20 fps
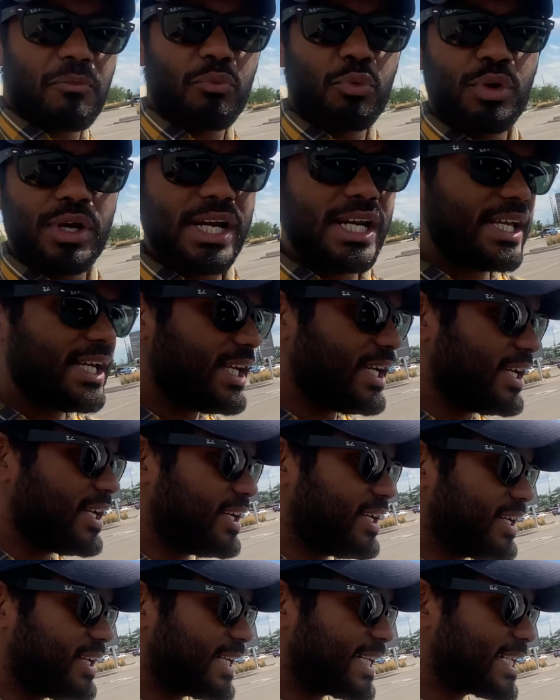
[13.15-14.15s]

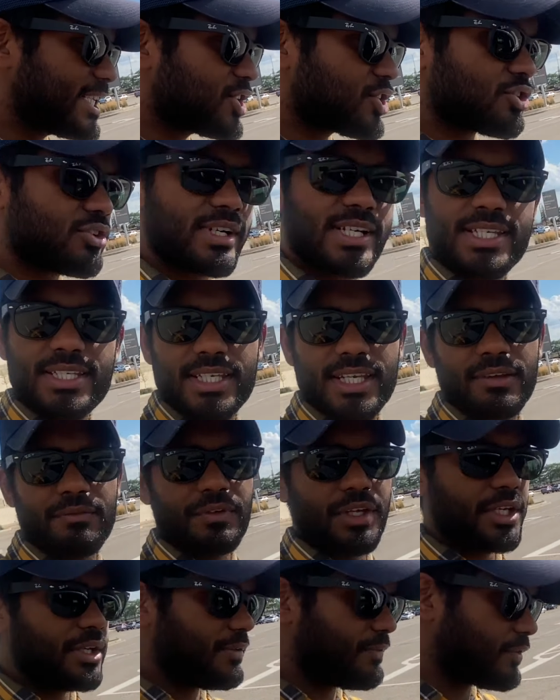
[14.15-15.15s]
pretty interesting
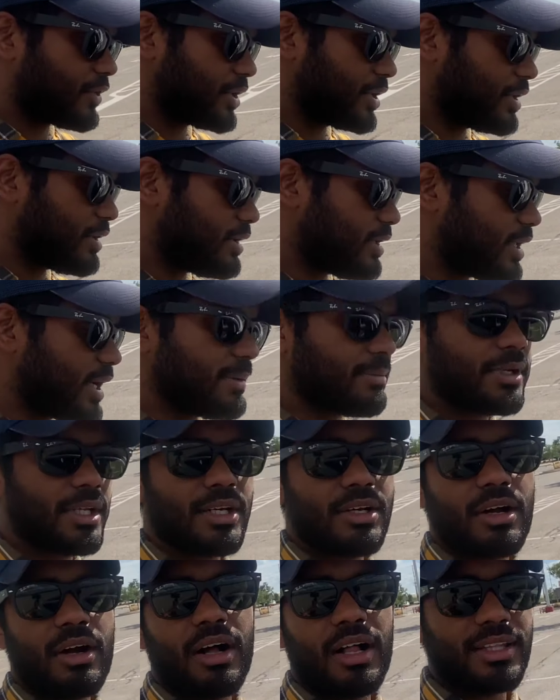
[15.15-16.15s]
video for you. I'm
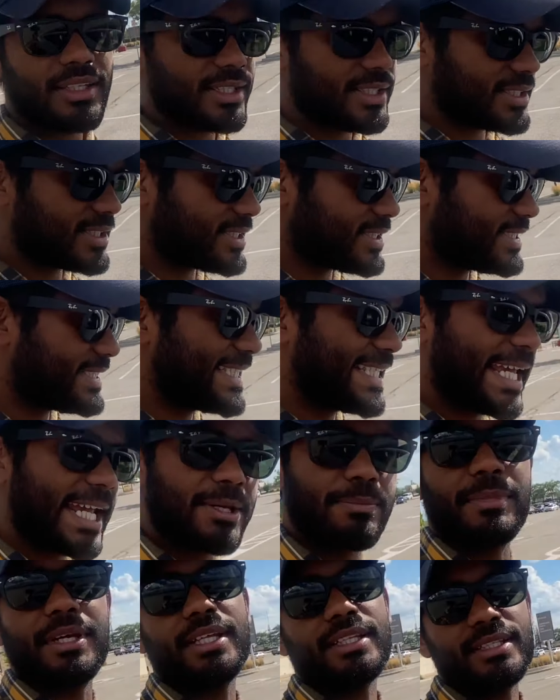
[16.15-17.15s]
gonna call this
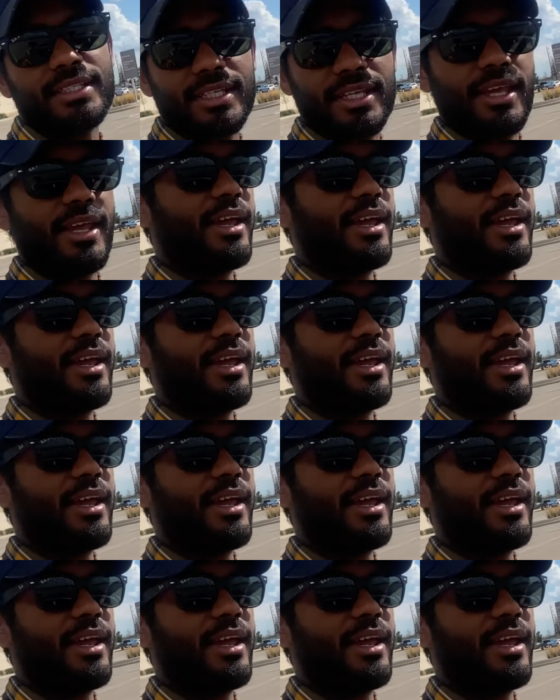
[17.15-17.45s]
segment